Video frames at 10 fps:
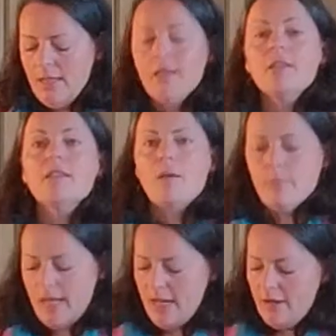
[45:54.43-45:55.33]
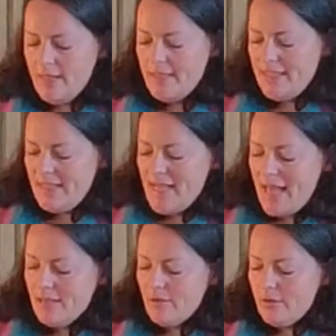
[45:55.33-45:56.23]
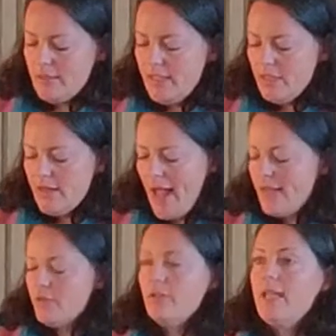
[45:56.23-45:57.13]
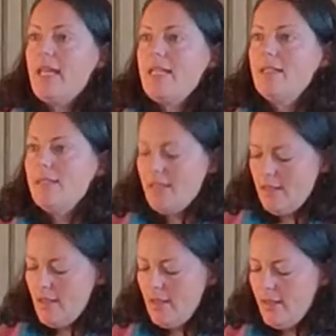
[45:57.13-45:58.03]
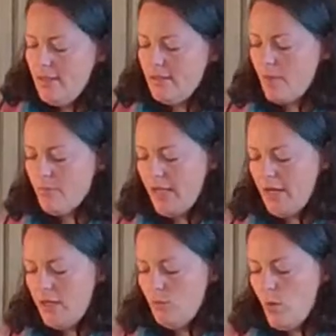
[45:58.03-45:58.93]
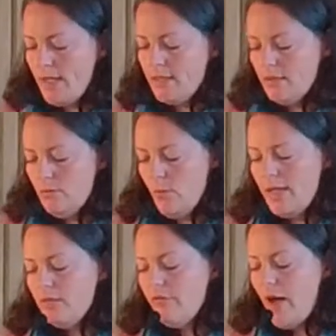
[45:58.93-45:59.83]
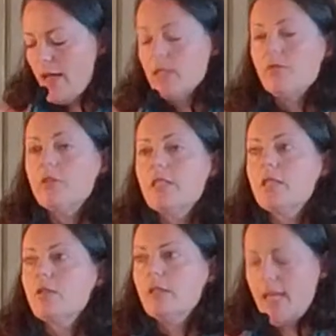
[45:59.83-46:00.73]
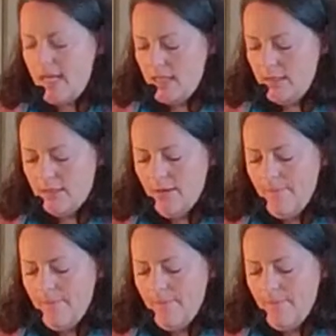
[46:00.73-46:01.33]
Some carried CS or tear gas grenades. Some carried white phosphorus grenades.